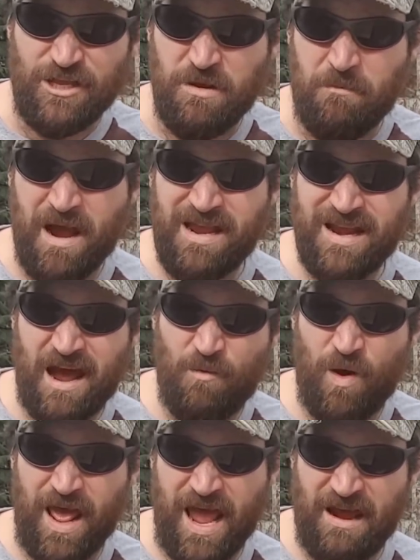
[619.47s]
you might not
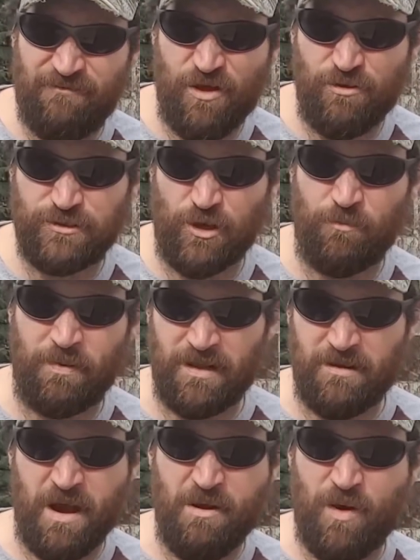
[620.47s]
want to have those open,
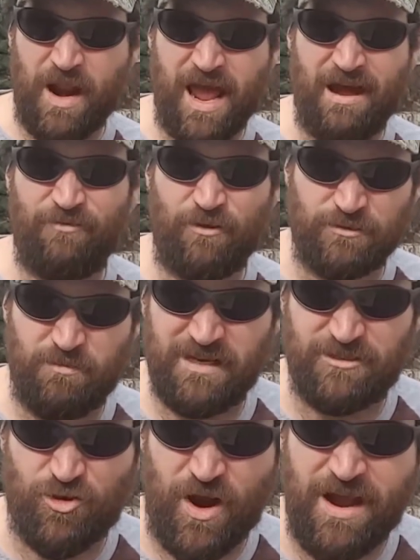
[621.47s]
and you might want to have those
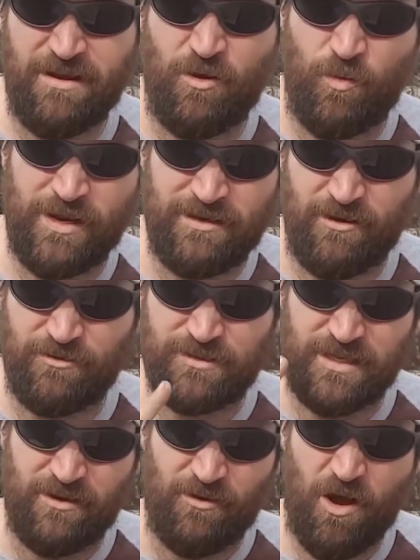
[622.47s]
big triangle
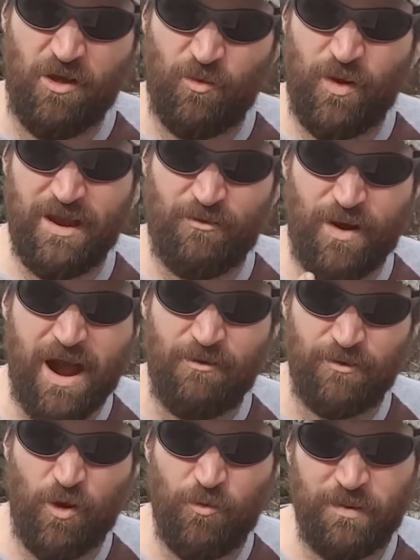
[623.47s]
windows that are all the way
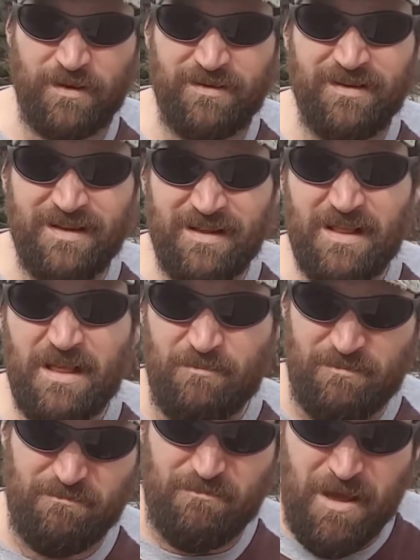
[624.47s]
around open.
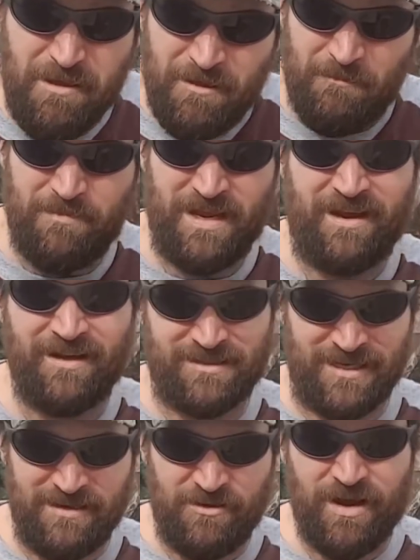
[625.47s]
because
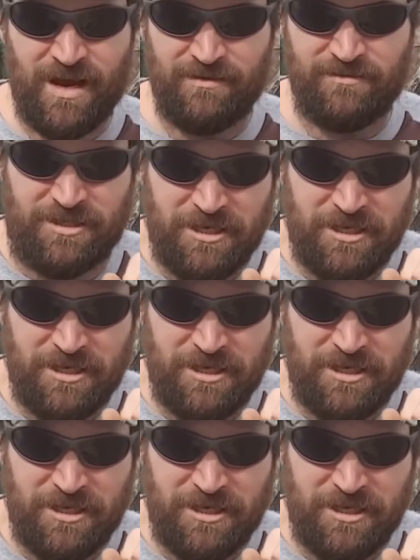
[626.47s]
then you got,